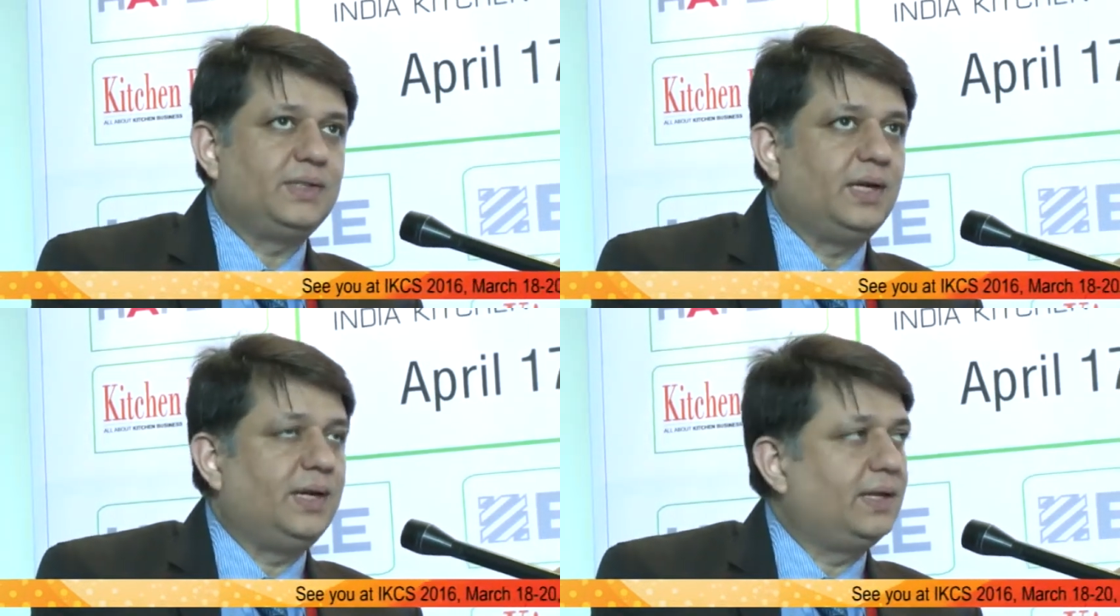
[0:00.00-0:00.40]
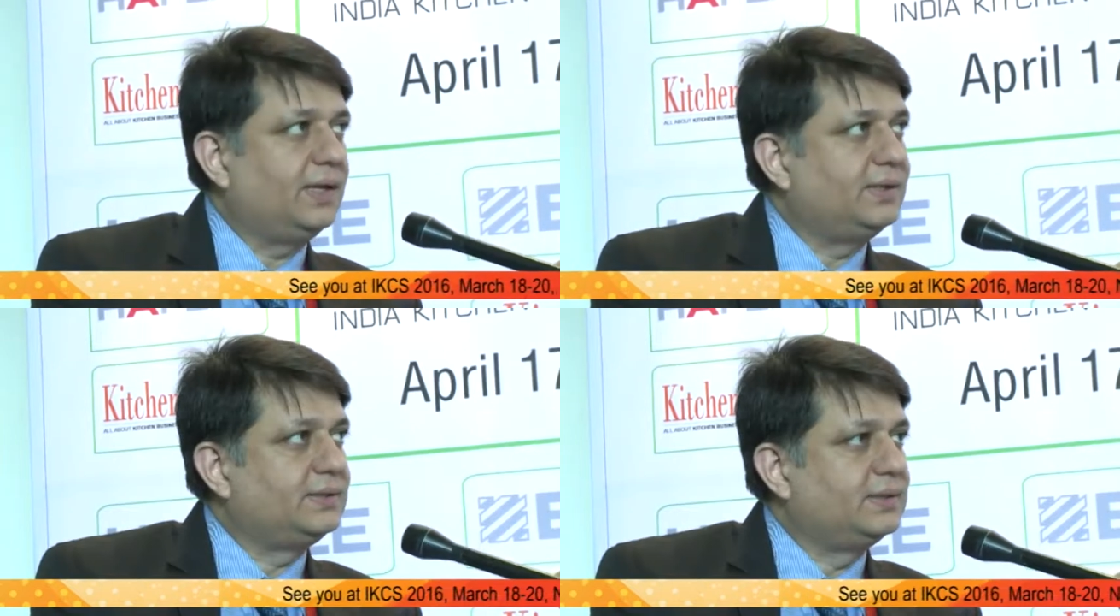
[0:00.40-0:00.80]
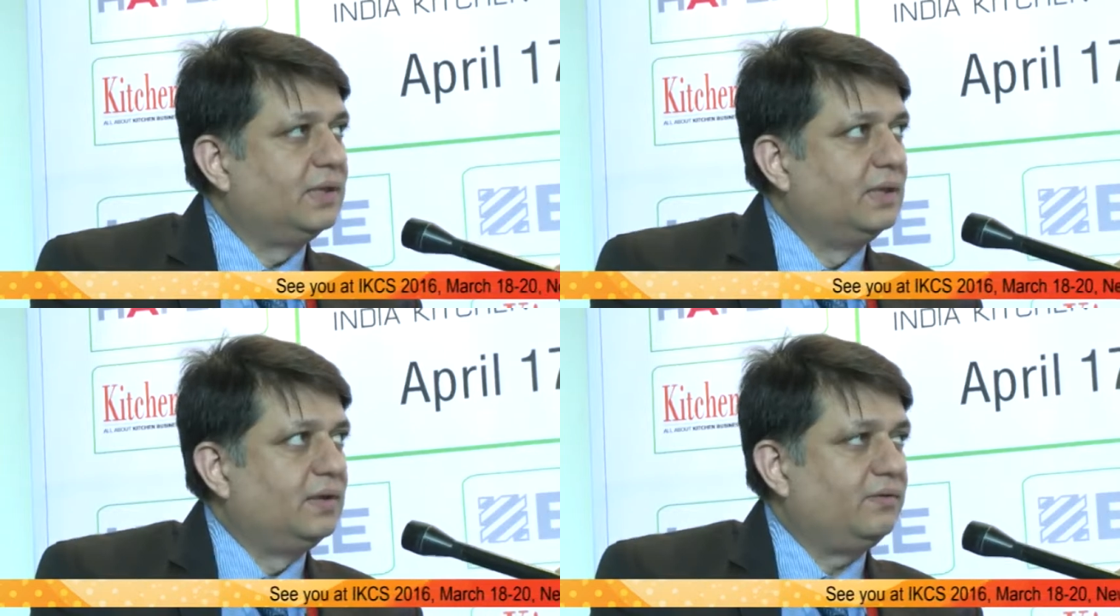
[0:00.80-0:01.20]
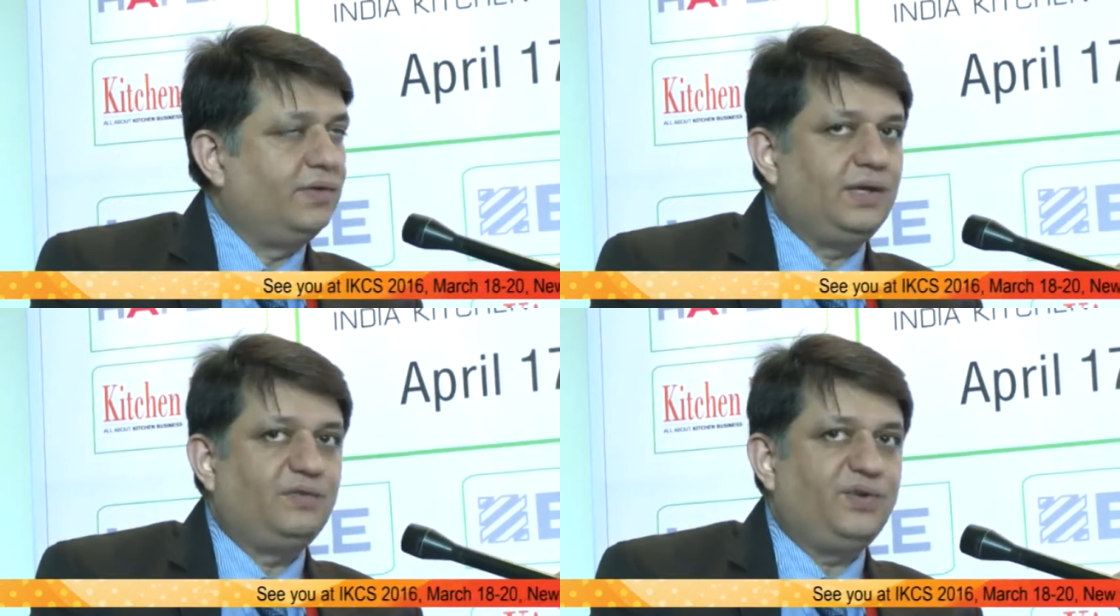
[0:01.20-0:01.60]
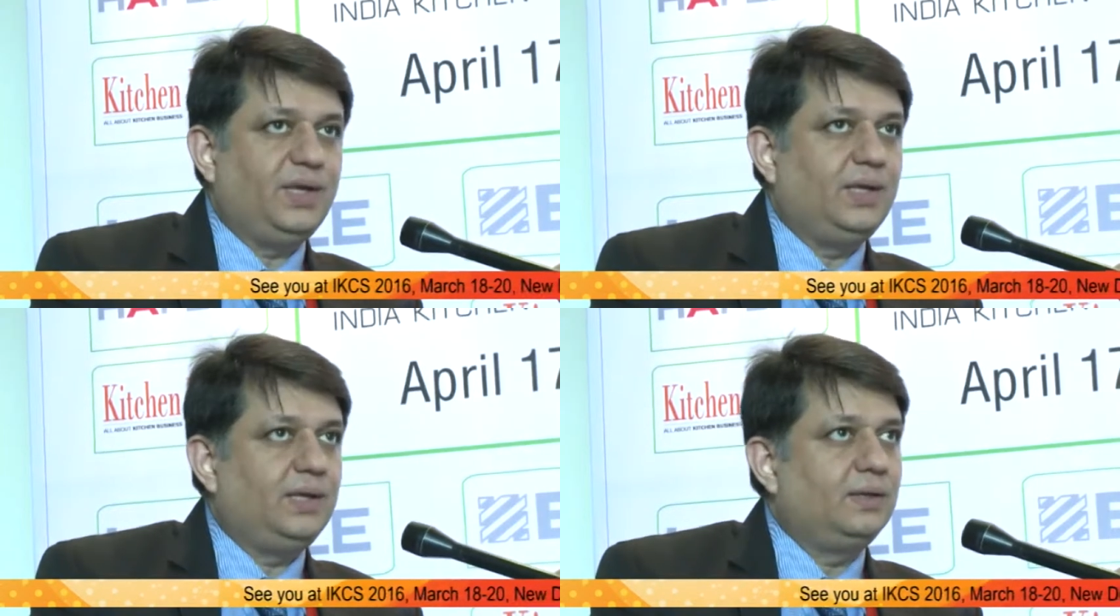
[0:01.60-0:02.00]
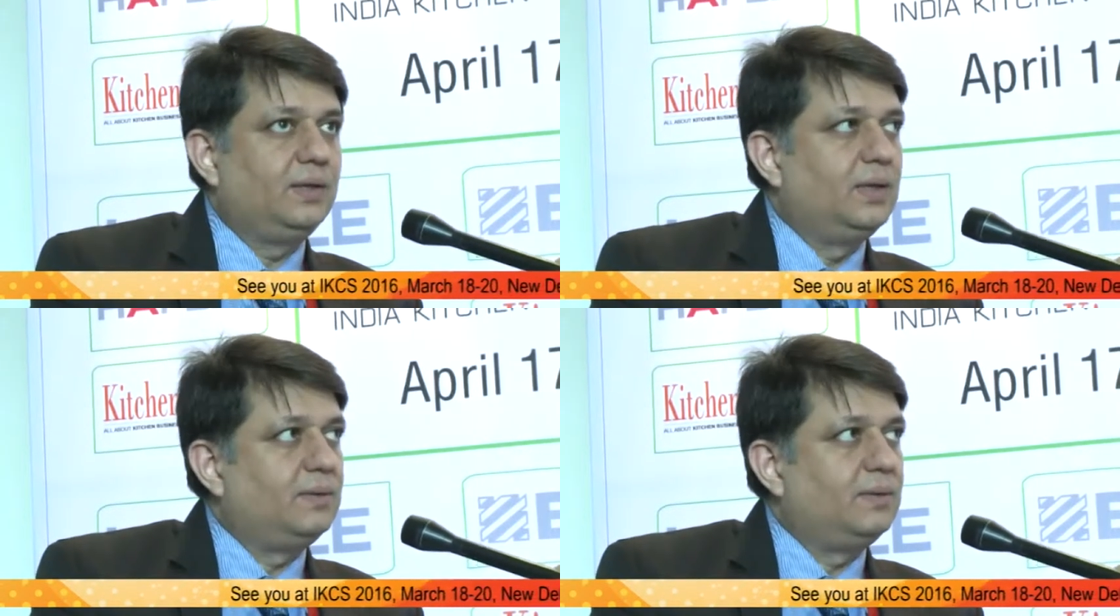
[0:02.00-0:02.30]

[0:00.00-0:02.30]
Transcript: air tickets very freely.